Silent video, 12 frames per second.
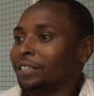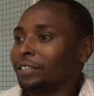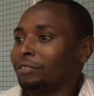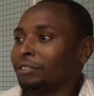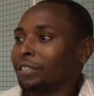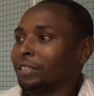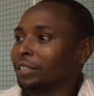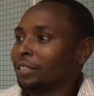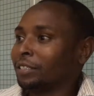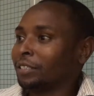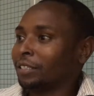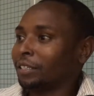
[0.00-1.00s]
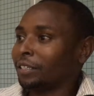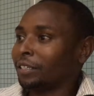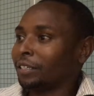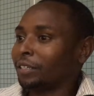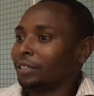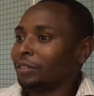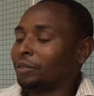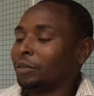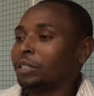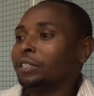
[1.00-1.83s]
given that we are